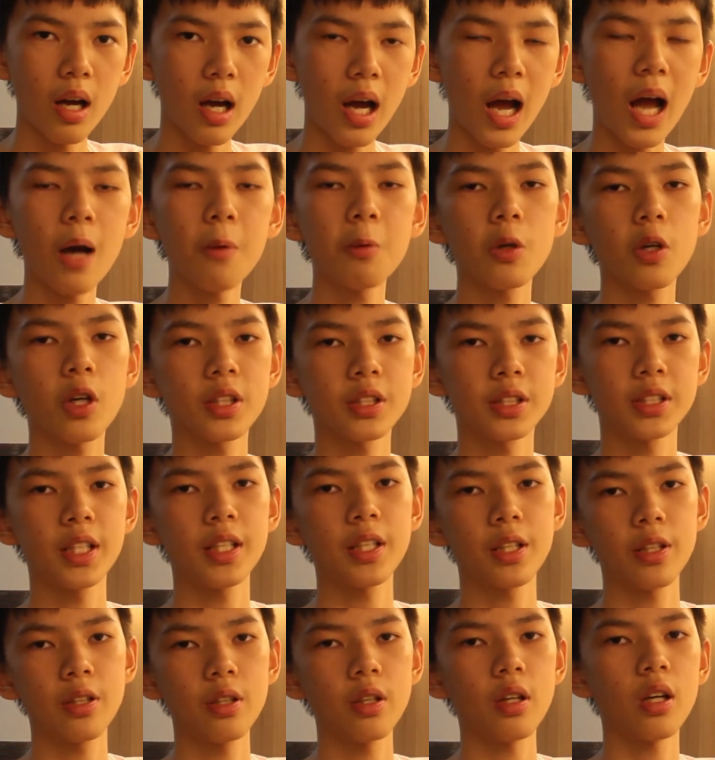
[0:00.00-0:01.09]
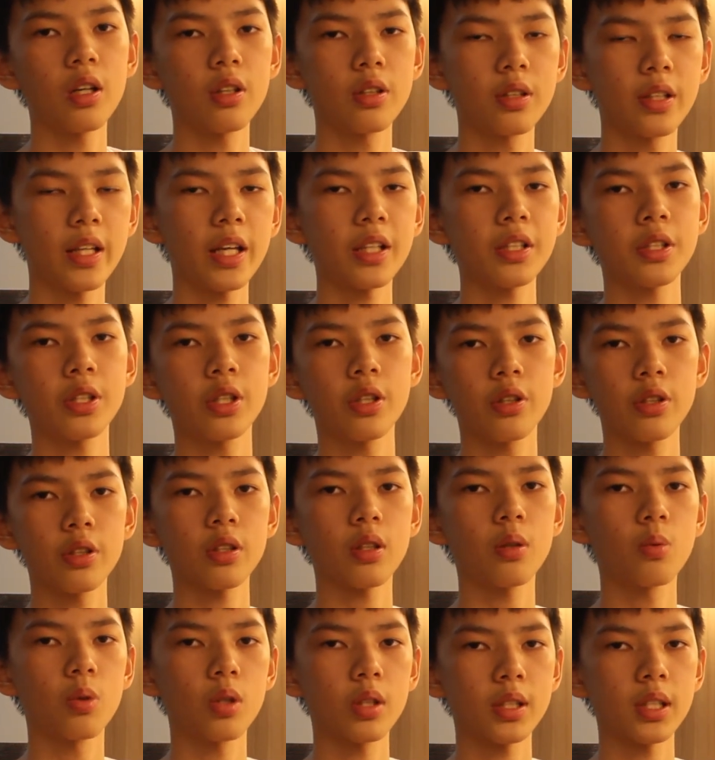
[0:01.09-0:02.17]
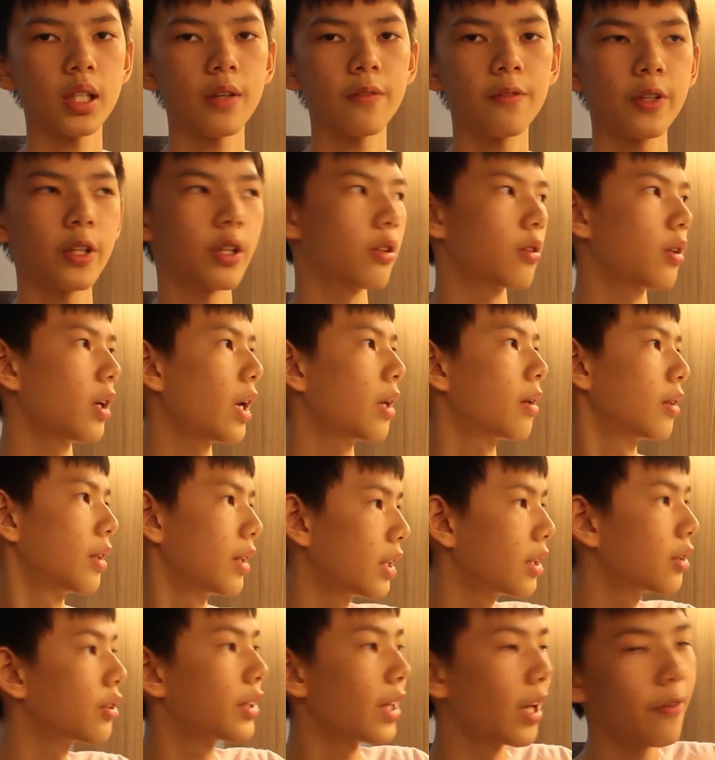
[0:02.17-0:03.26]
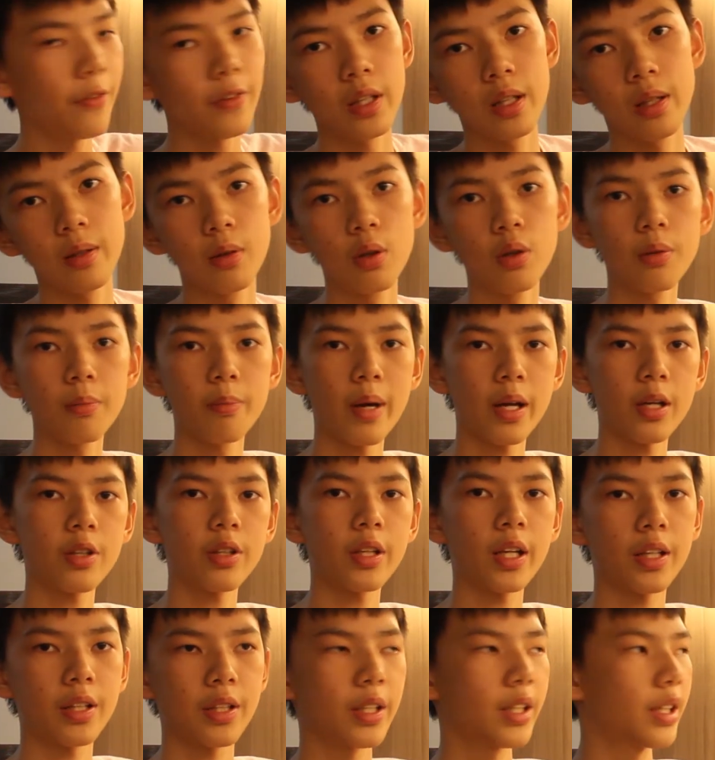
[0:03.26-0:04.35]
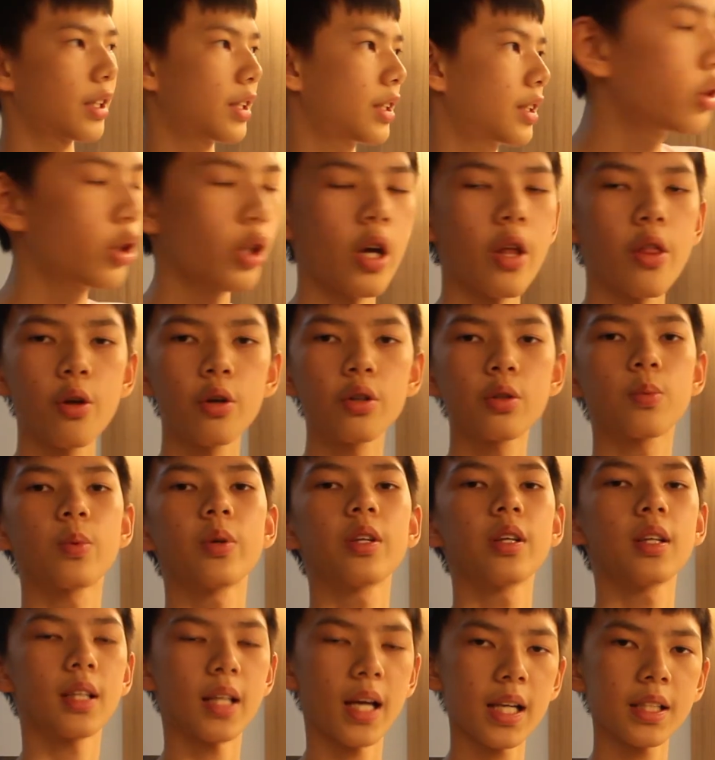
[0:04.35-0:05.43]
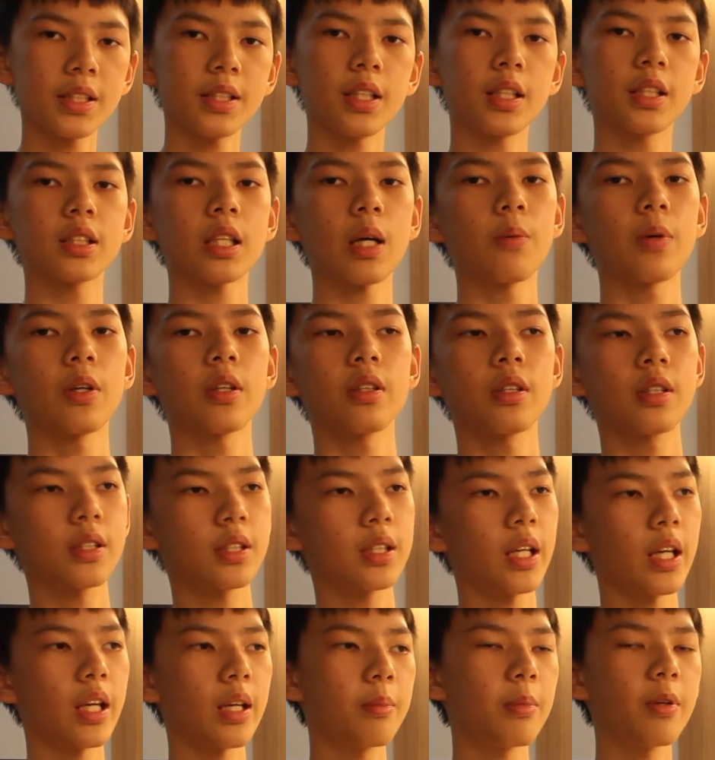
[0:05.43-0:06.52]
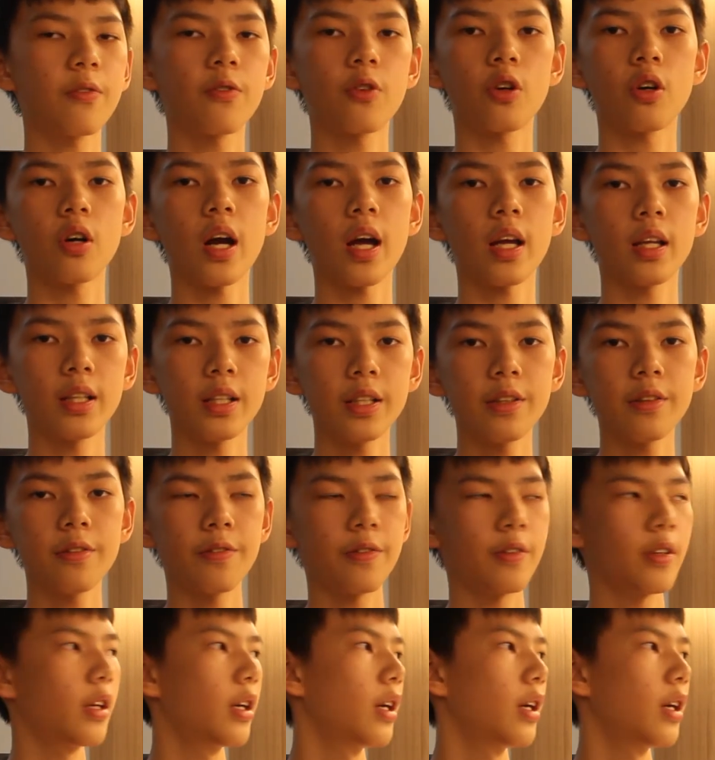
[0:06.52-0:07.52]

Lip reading: I will consider on next year's awards night video, and it'll definitely look better than this. So yeah, those were the last things I wanted to say before I leave.